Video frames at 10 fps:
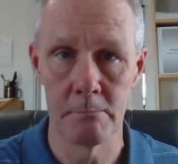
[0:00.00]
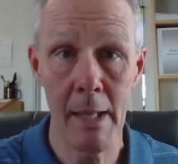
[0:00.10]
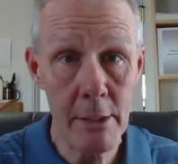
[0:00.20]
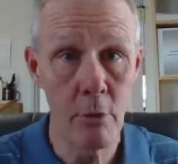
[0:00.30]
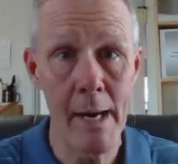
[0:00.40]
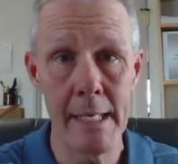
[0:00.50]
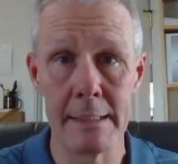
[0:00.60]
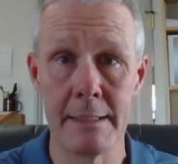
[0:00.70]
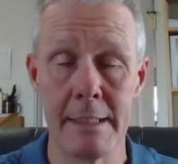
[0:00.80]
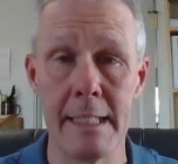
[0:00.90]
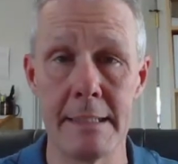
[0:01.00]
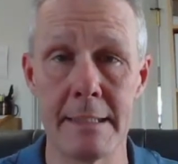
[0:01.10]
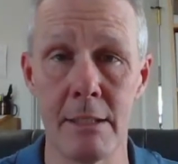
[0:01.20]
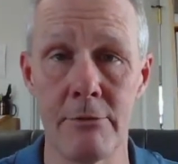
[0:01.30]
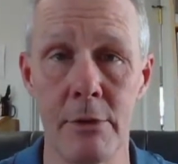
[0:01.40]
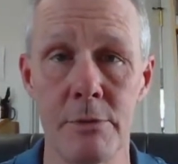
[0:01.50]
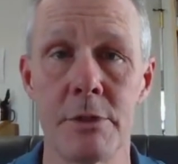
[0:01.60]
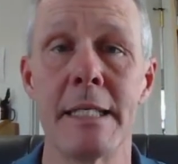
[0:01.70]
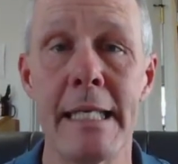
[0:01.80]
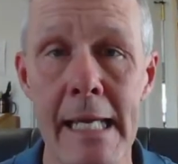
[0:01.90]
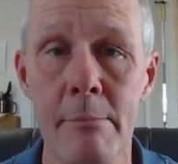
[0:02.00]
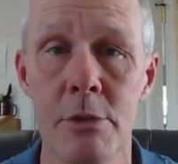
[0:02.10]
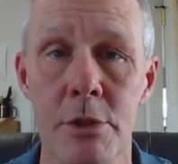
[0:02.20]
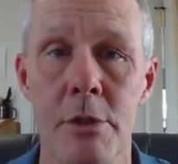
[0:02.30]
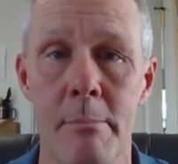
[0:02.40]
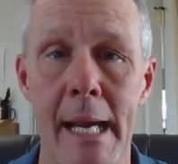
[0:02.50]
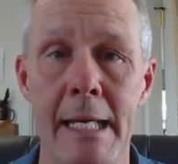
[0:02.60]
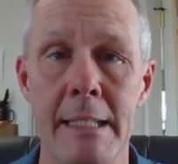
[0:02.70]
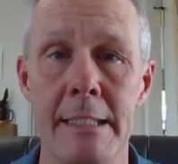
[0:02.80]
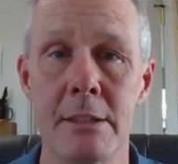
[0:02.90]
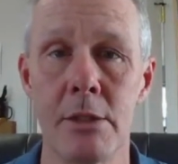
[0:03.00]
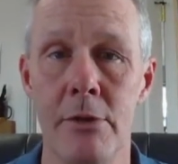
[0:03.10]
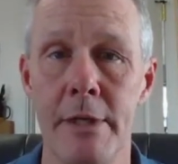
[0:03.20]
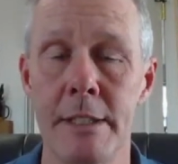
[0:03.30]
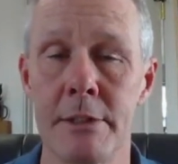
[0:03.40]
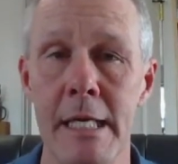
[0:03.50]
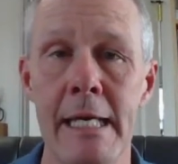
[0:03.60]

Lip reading: And granted, today, cell phones, the cameras on the back of these little things